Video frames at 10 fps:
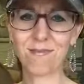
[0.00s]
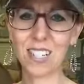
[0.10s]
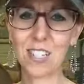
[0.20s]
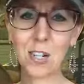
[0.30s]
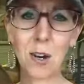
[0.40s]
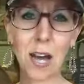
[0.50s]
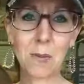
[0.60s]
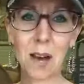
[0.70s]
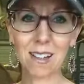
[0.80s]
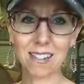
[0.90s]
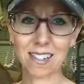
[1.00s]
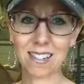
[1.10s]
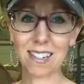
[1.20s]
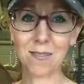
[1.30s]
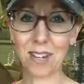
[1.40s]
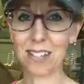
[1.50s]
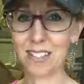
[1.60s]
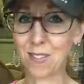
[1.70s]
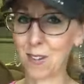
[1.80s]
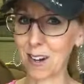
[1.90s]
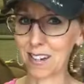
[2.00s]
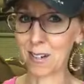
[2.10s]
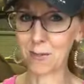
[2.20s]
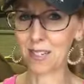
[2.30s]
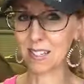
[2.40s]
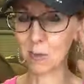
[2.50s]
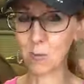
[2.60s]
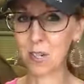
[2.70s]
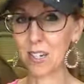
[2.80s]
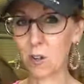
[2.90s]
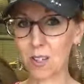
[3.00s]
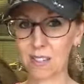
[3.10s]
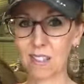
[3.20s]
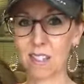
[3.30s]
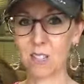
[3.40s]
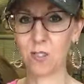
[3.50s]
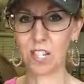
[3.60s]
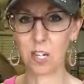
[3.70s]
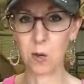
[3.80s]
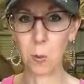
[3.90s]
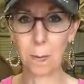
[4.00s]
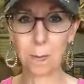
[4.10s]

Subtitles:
So I apologize in advance if there ended up being some wind noise on this video.